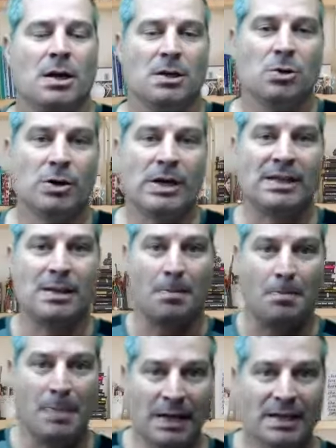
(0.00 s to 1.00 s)
you get the
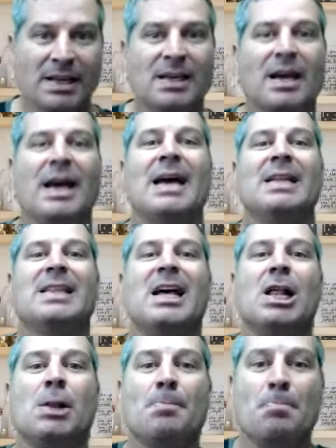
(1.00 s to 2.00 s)
building and
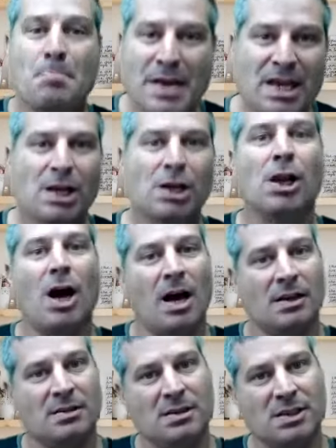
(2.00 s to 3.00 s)
the big
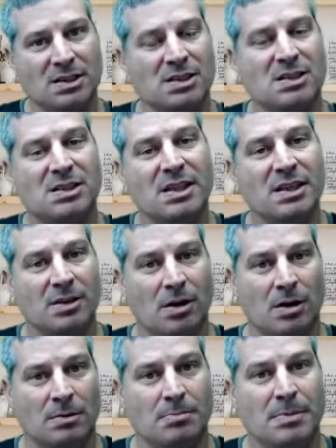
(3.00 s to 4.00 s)
lot this is sitting
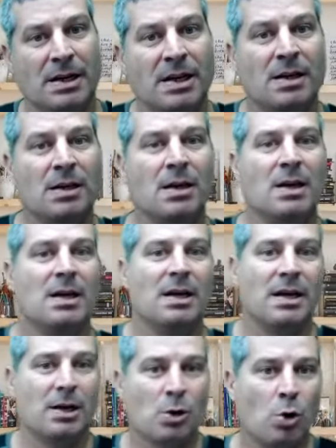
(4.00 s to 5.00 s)
on, meaning
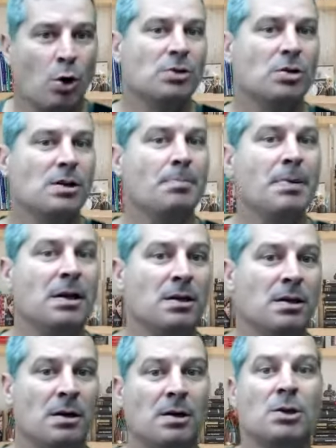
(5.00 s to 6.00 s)
according to the
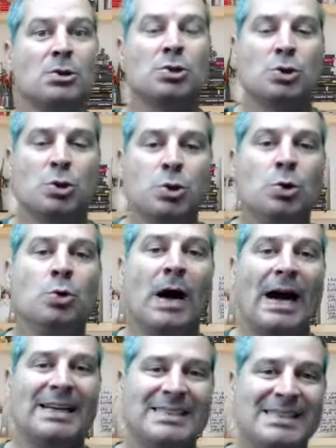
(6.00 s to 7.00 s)
builder, 2
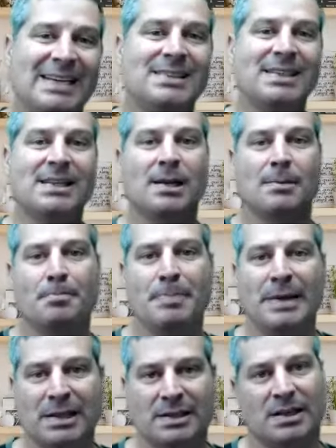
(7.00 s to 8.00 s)
identical
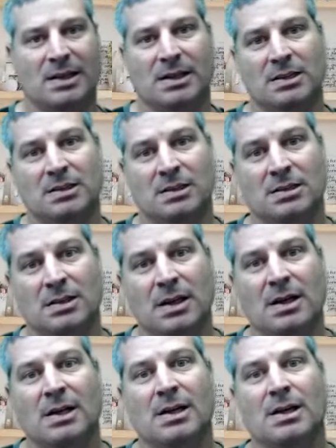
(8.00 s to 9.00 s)
buildings
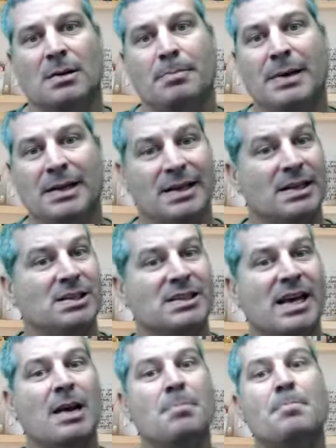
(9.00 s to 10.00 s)

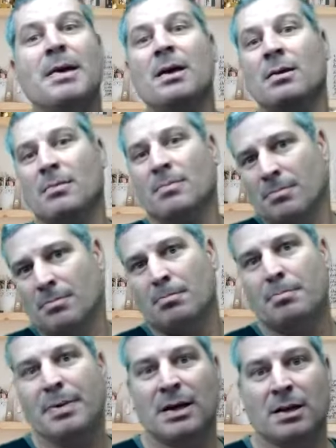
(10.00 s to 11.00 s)
can be
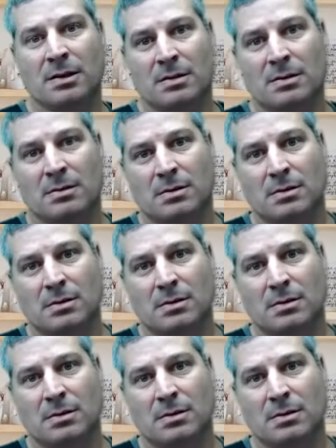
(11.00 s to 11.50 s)
built,